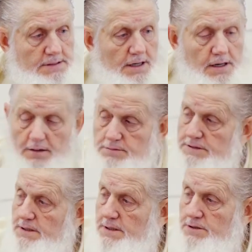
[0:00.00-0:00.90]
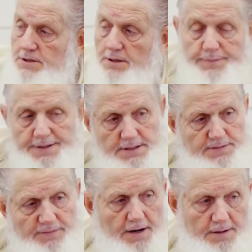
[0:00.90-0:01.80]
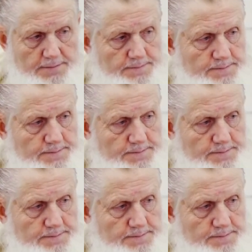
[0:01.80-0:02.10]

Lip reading: Then Allah will say, then jump in this fire.